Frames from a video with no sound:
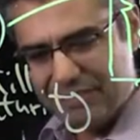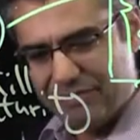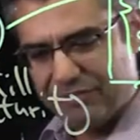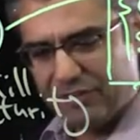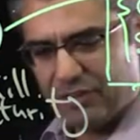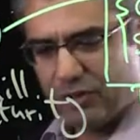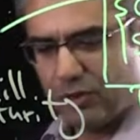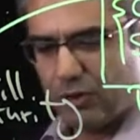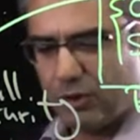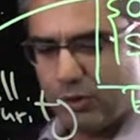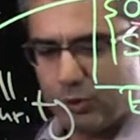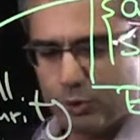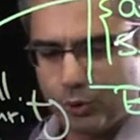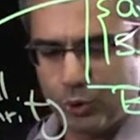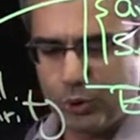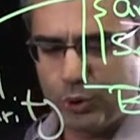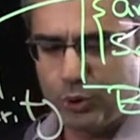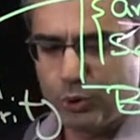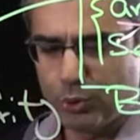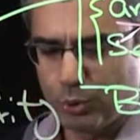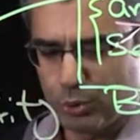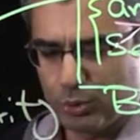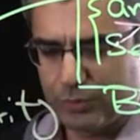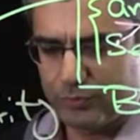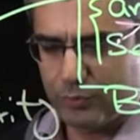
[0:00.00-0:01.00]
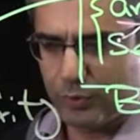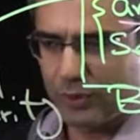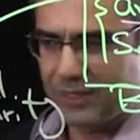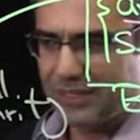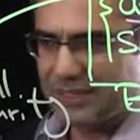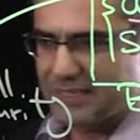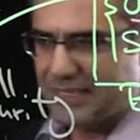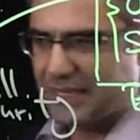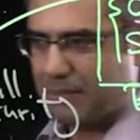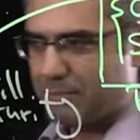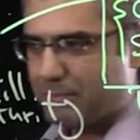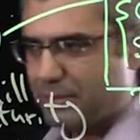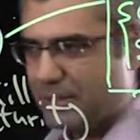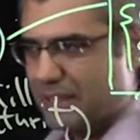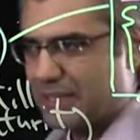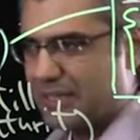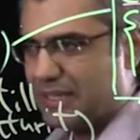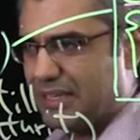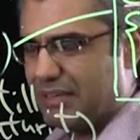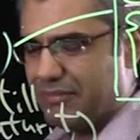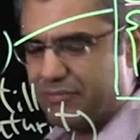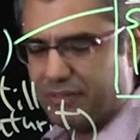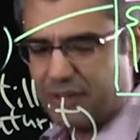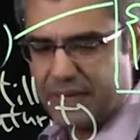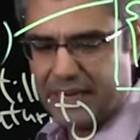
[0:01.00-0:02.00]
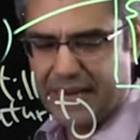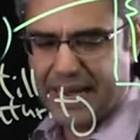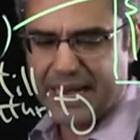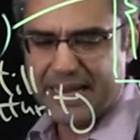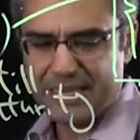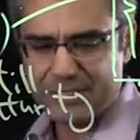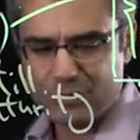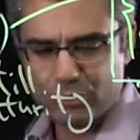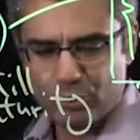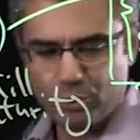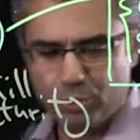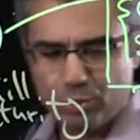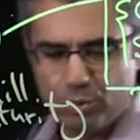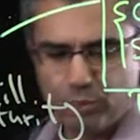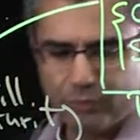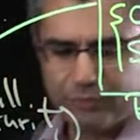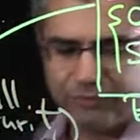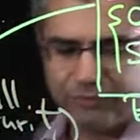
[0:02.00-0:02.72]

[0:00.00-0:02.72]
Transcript: difficult to use. For example, if I ask you to